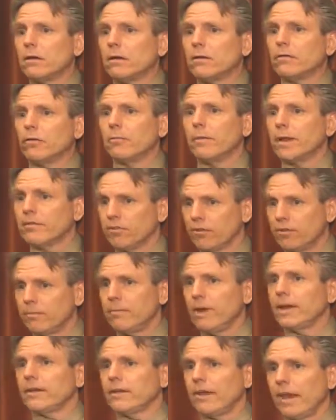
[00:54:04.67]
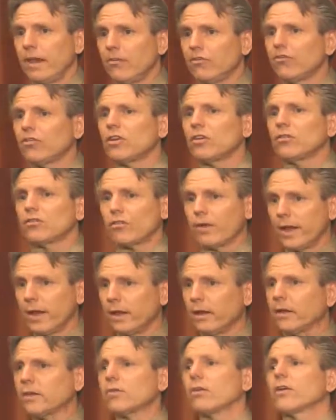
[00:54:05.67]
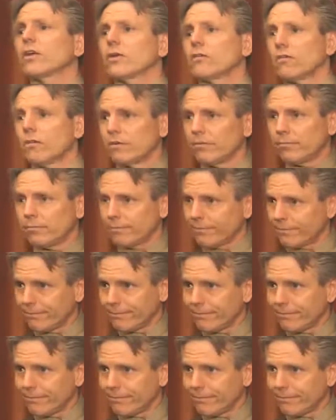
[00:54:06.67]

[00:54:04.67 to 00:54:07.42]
through meditation and training so you can sort of